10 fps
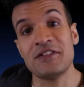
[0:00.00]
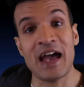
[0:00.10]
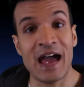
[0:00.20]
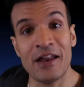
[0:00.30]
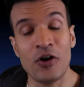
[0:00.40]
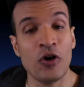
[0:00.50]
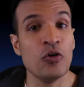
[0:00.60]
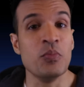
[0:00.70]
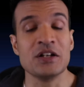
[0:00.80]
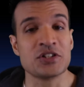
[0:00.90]
to add a
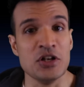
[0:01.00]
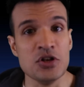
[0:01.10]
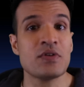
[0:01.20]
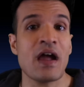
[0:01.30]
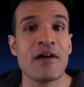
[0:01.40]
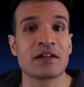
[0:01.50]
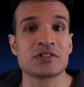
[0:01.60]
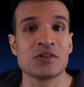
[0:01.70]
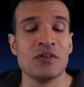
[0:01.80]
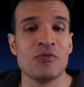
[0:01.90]
whole bunch of new
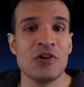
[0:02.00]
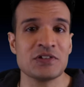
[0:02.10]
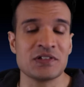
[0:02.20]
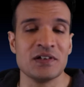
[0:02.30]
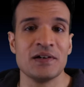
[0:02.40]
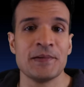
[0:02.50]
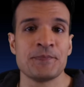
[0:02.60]
characters on the roster,